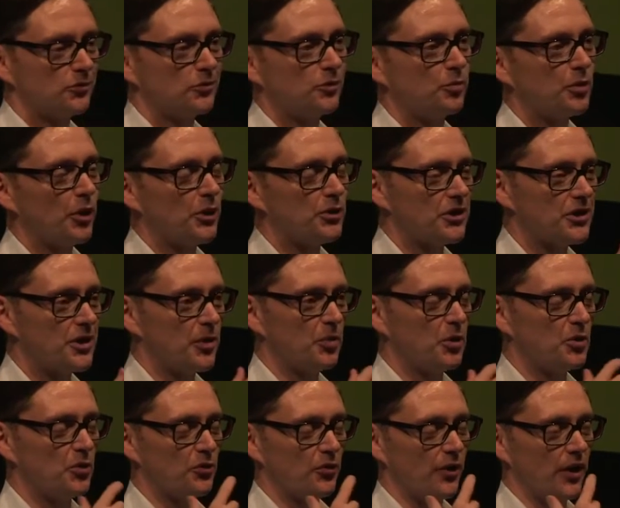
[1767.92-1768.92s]
the
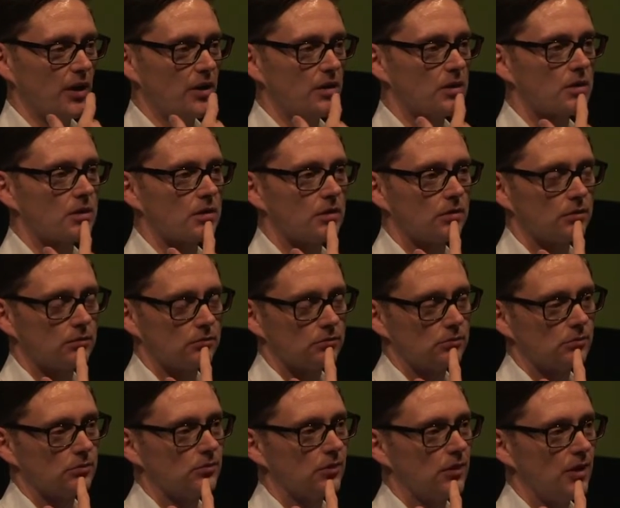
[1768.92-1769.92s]
prototypical face,
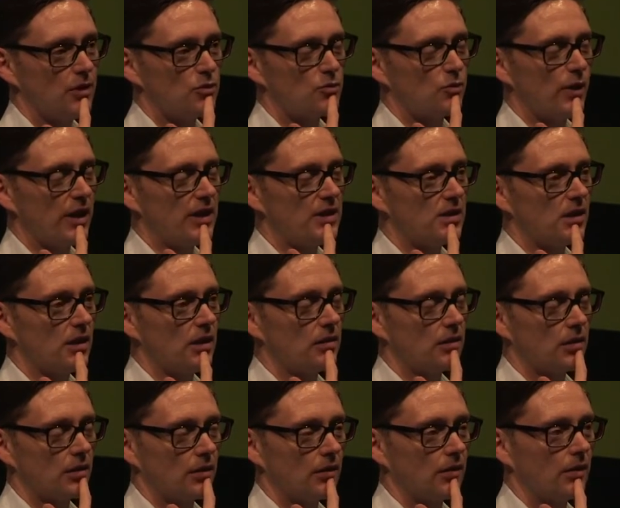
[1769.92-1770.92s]
is rated
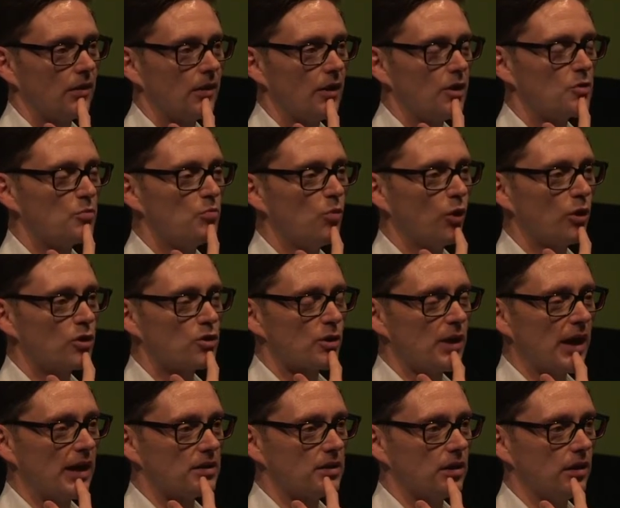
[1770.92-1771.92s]
as more
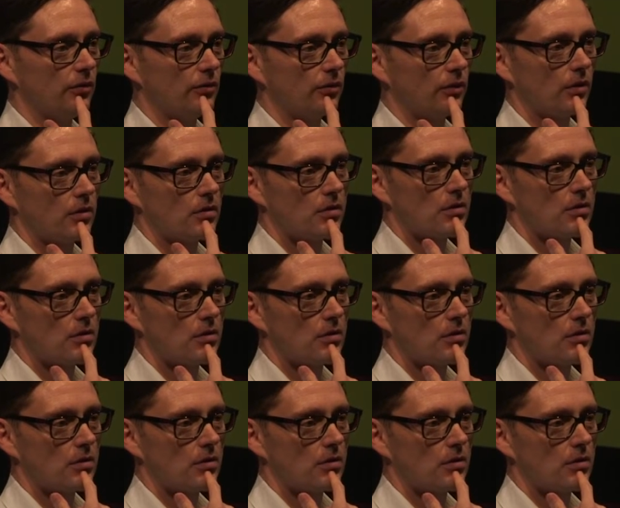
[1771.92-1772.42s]
attractive.